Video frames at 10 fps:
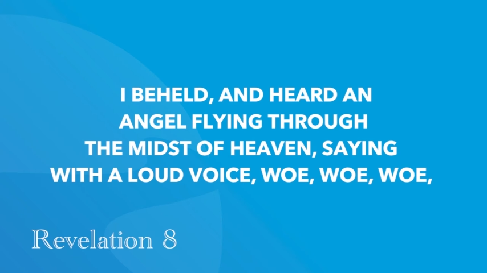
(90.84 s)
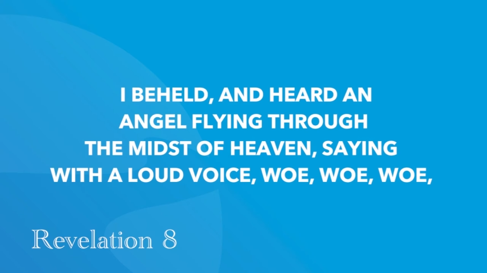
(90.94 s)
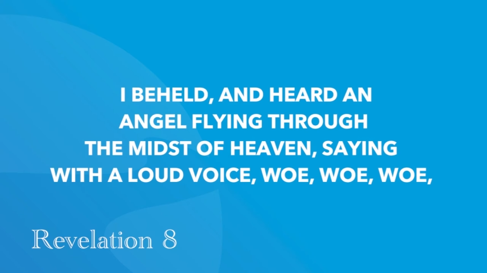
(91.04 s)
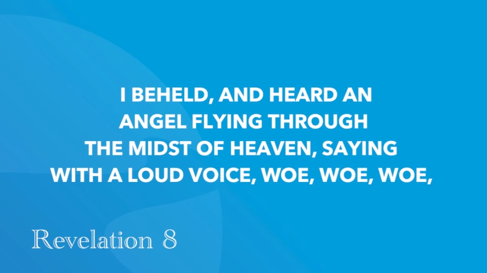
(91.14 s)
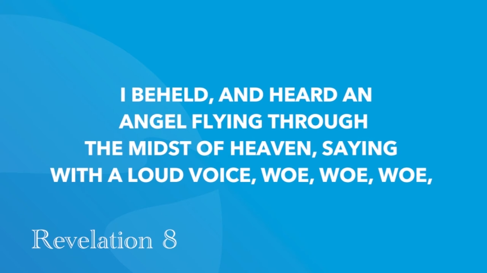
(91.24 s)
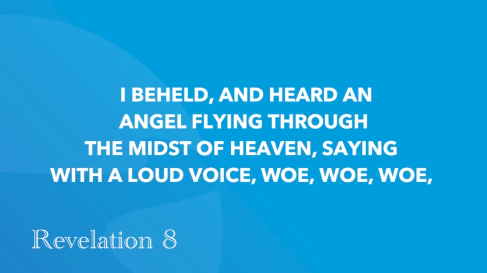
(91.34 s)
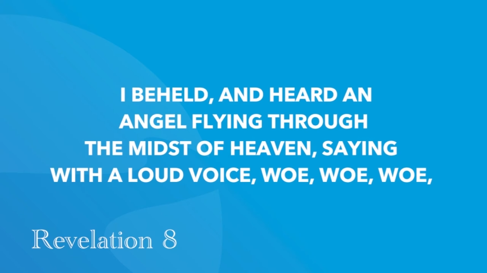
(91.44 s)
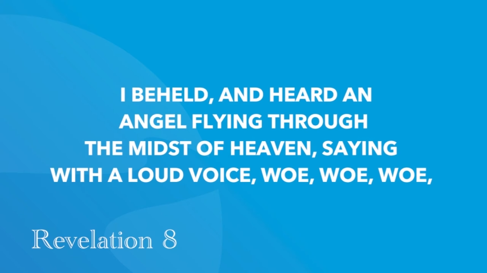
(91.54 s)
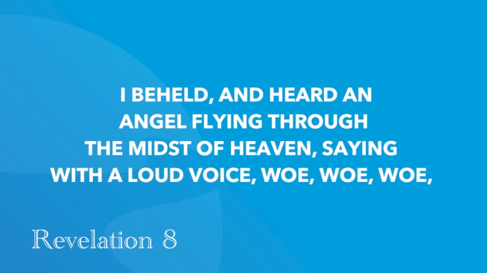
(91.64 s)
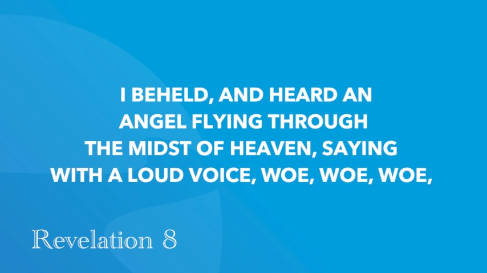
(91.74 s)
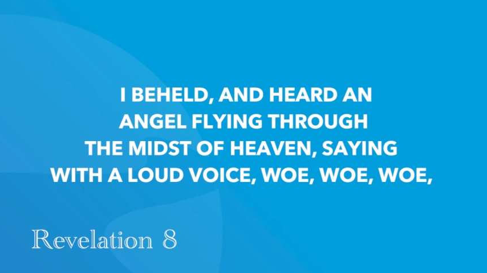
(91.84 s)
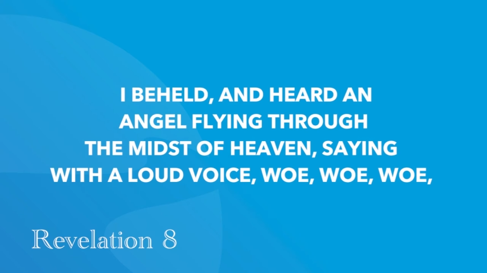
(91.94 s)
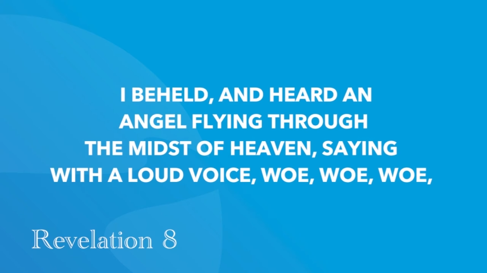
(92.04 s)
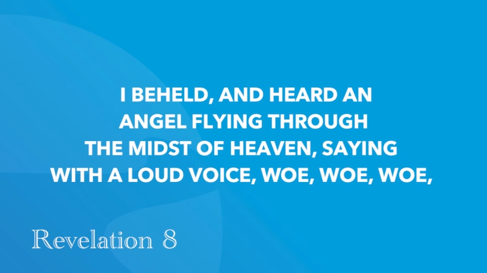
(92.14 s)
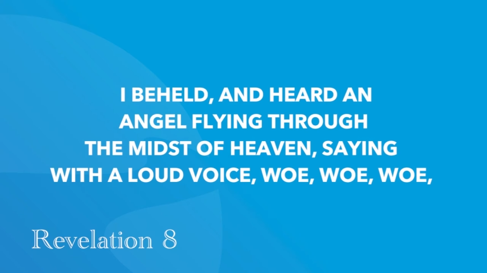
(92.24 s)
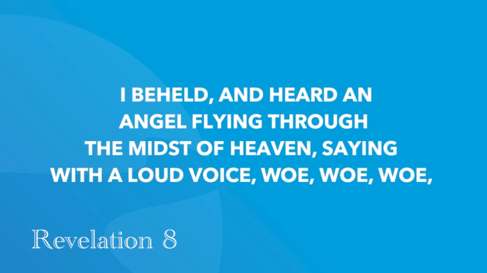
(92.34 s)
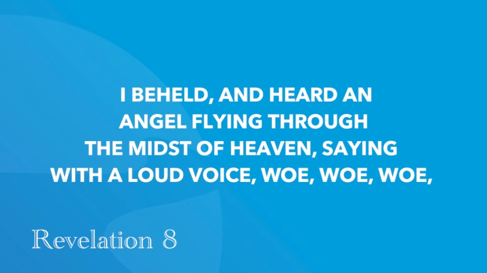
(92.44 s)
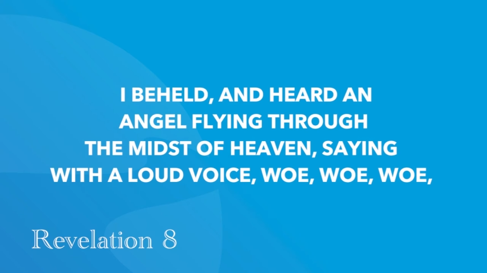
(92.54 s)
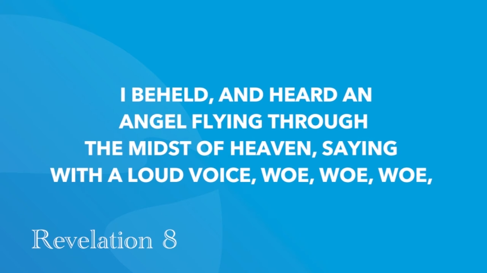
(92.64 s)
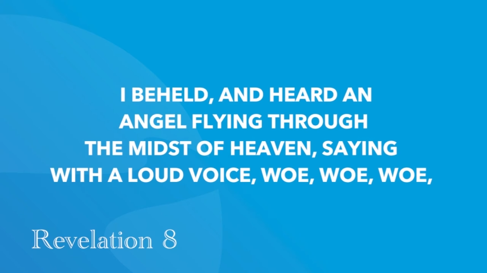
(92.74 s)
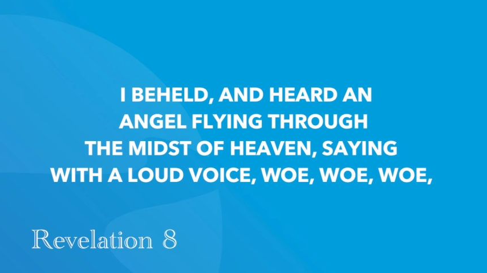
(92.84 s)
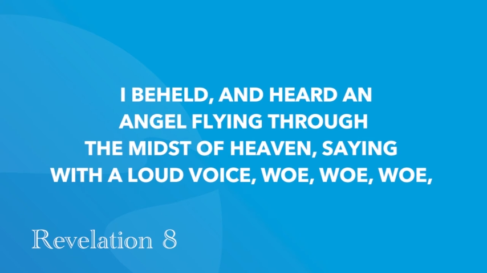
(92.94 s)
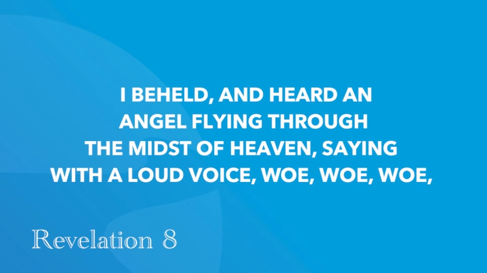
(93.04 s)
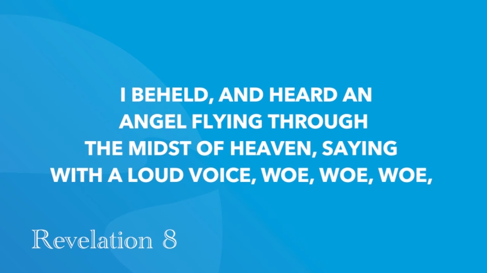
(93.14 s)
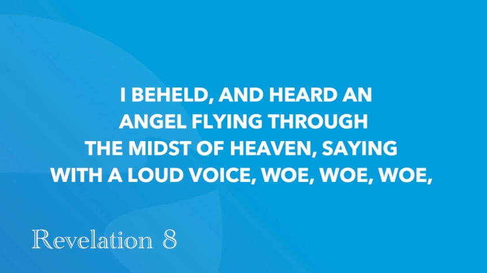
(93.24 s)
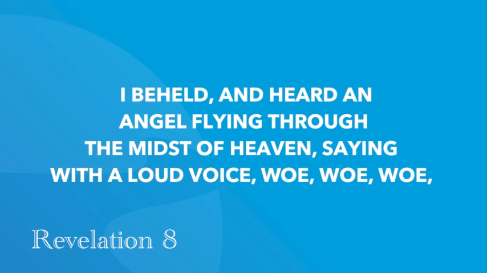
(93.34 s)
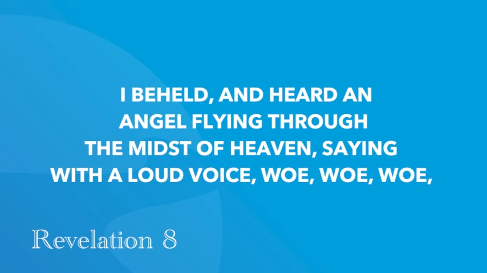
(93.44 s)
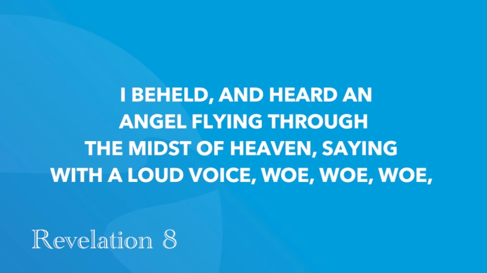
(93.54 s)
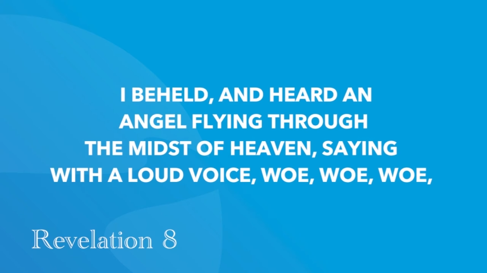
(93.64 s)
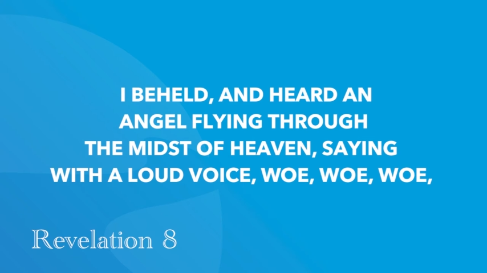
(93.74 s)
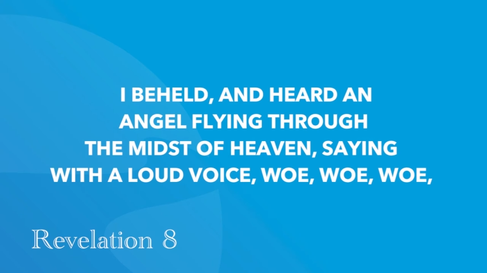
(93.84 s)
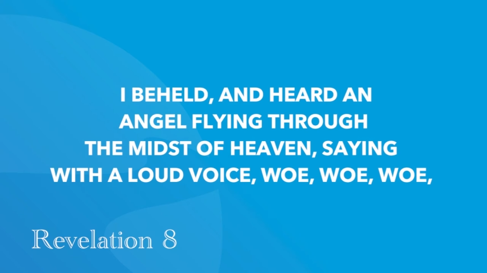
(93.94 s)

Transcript: No face is visible, so there are no lips to read.